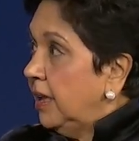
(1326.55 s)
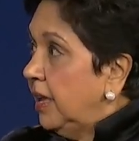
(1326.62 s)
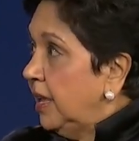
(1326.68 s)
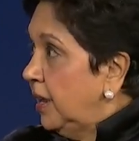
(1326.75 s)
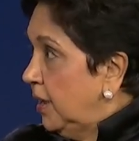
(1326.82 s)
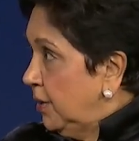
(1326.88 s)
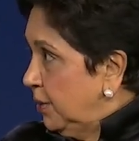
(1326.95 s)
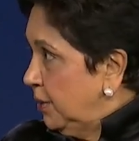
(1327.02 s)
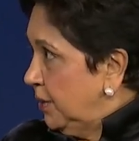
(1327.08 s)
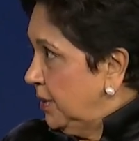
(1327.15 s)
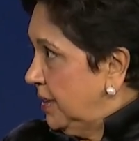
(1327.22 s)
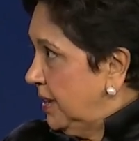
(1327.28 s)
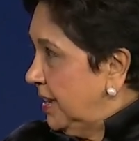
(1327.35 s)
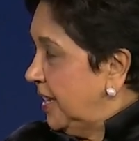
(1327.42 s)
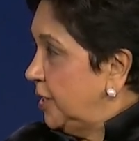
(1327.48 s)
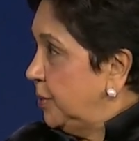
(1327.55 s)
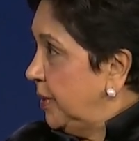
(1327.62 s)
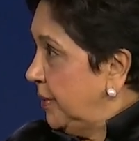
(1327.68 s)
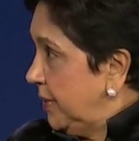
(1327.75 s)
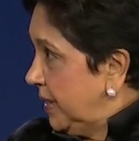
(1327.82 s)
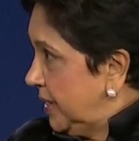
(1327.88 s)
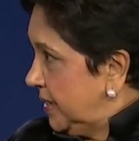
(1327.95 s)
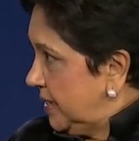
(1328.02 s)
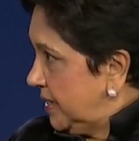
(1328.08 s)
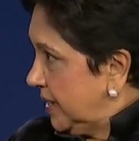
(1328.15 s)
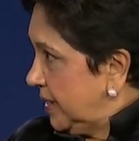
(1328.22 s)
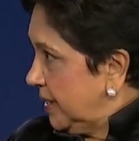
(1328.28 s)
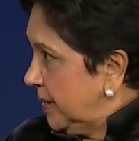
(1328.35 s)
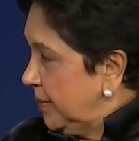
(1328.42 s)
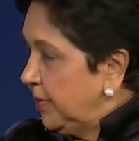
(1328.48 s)
Hello, let's be realistic.
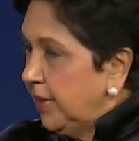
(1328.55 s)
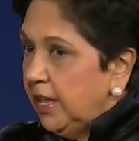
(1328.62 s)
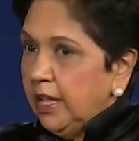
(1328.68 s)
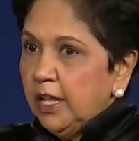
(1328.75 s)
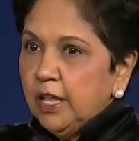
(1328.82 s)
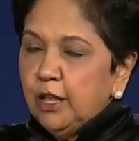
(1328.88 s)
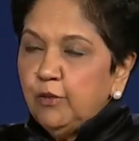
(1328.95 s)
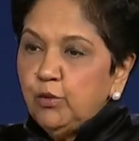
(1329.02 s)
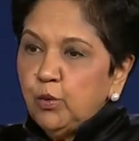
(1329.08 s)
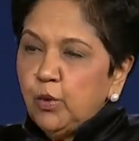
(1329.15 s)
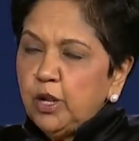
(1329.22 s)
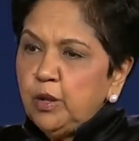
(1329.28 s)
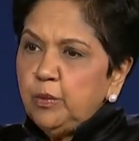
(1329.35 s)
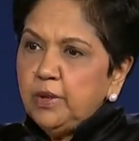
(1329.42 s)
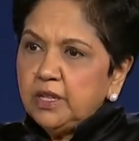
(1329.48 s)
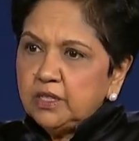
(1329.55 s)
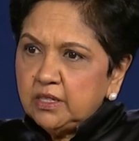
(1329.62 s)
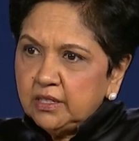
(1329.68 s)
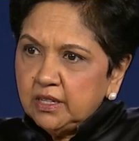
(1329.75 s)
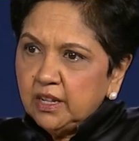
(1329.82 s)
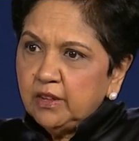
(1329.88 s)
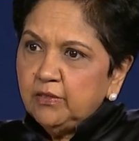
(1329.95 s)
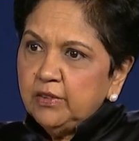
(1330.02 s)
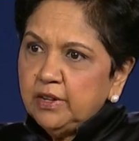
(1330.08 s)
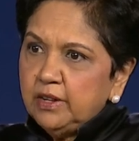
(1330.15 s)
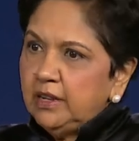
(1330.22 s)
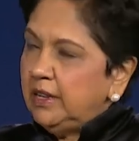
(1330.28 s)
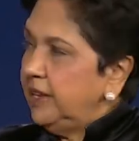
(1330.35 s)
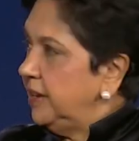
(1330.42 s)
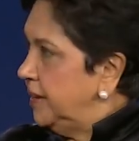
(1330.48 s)
If you want to be a servant
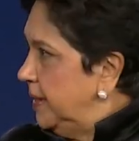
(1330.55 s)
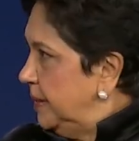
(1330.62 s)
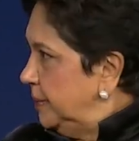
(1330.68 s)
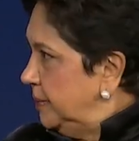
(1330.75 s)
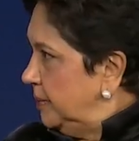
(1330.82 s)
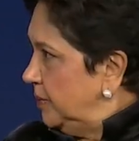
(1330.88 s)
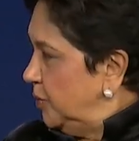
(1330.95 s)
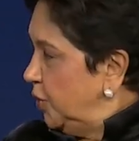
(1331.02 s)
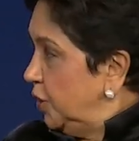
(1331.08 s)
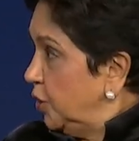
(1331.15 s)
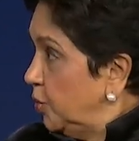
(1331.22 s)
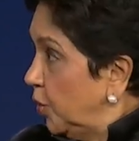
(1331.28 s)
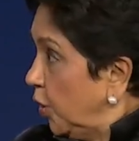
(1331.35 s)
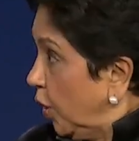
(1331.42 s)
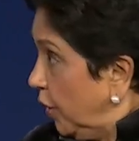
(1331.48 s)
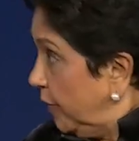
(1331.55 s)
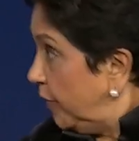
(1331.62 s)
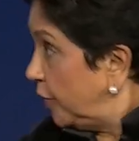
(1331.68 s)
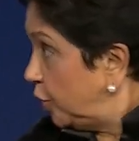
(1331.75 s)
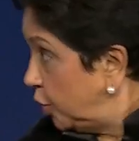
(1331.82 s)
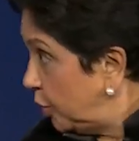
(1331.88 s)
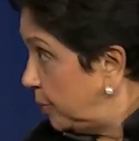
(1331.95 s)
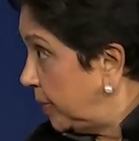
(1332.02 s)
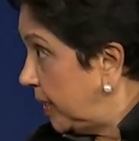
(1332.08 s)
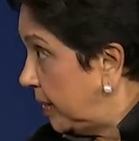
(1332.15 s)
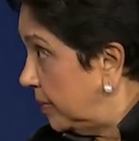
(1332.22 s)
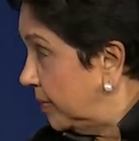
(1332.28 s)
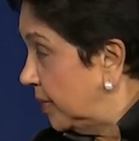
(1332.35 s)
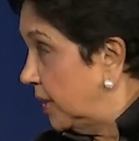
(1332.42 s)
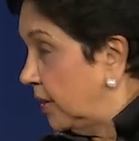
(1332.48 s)
leader, which is what all of us should be,
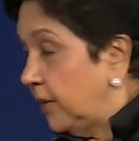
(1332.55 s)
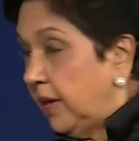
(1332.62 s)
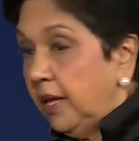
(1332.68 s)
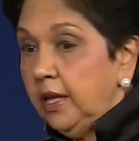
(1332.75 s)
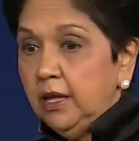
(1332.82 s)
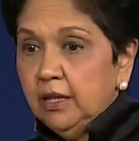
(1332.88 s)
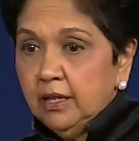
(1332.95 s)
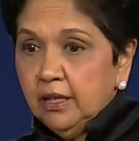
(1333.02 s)
okay?